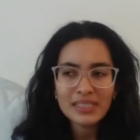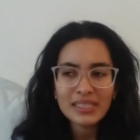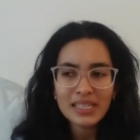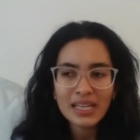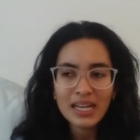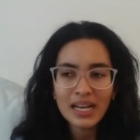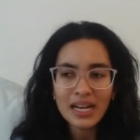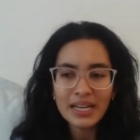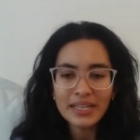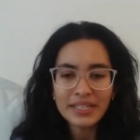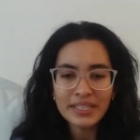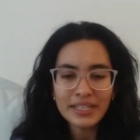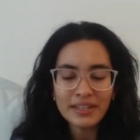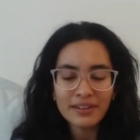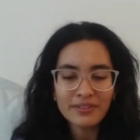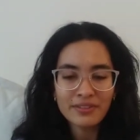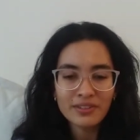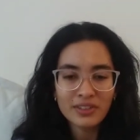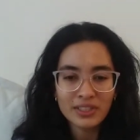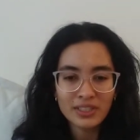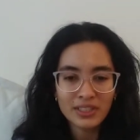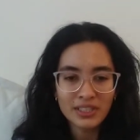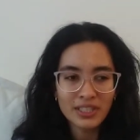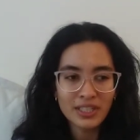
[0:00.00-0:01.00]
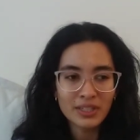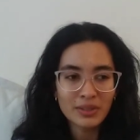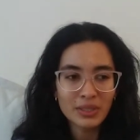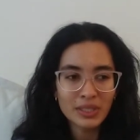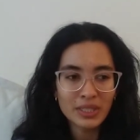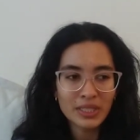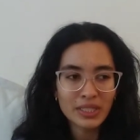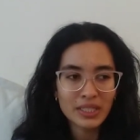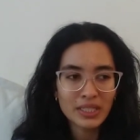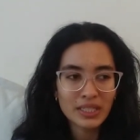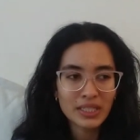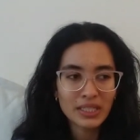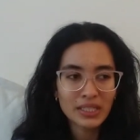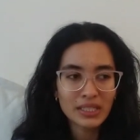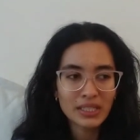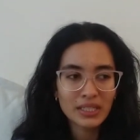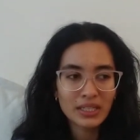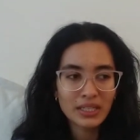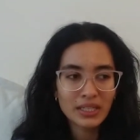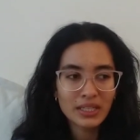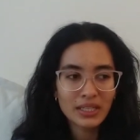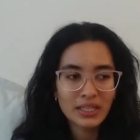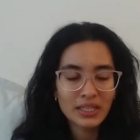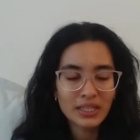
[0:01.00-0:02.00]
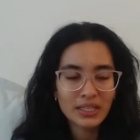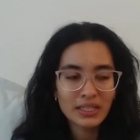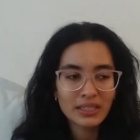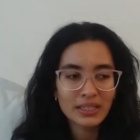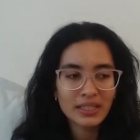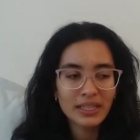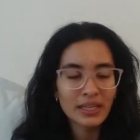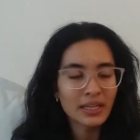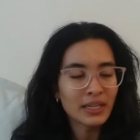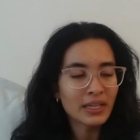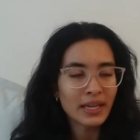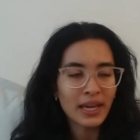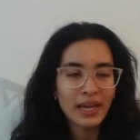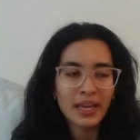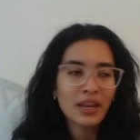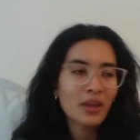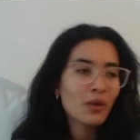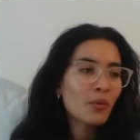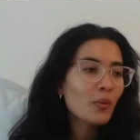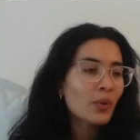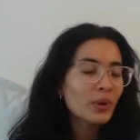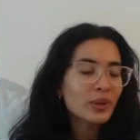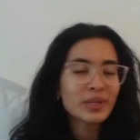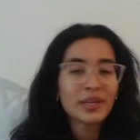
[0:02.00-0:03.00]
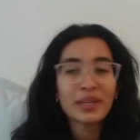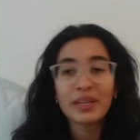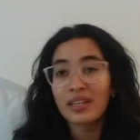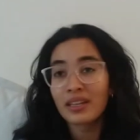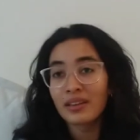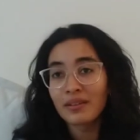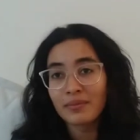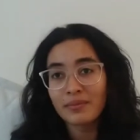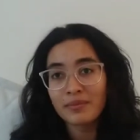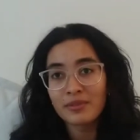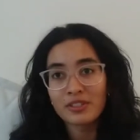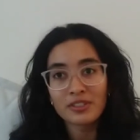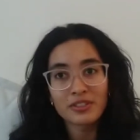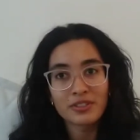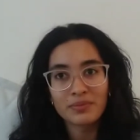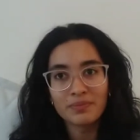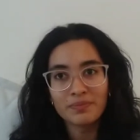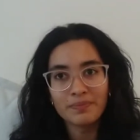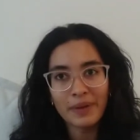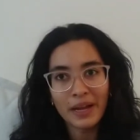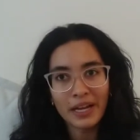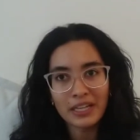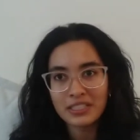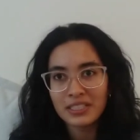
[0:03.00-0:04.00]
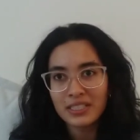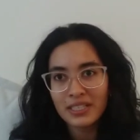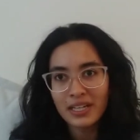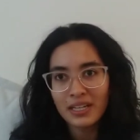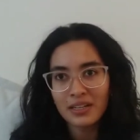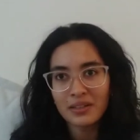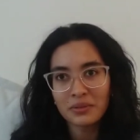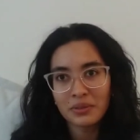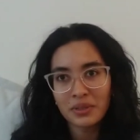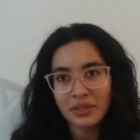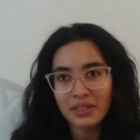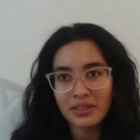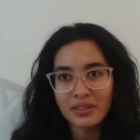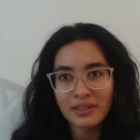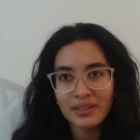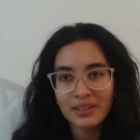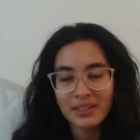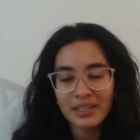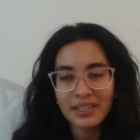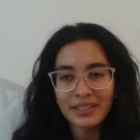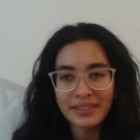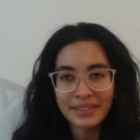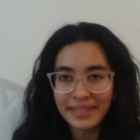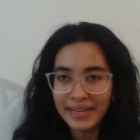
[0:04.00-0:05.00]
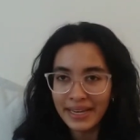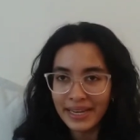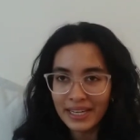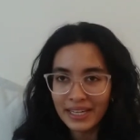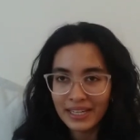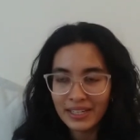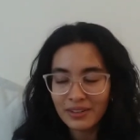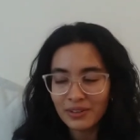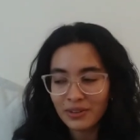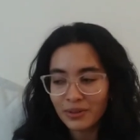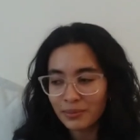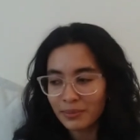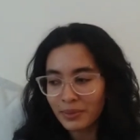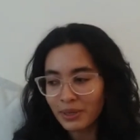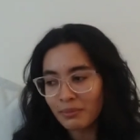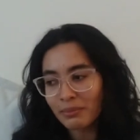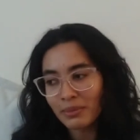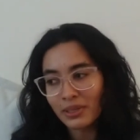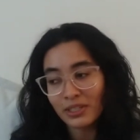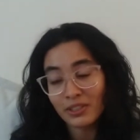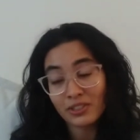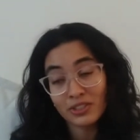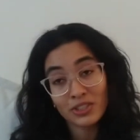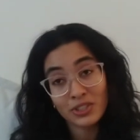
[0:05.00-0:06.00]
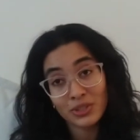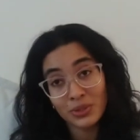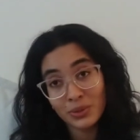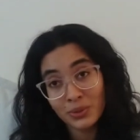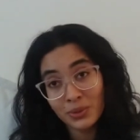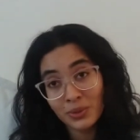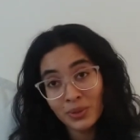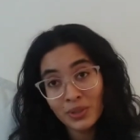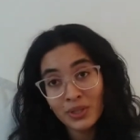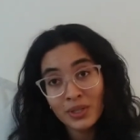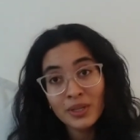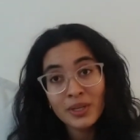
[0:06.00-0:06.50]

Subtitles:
I definitely think anyone can just bash it out in a day or maybe two.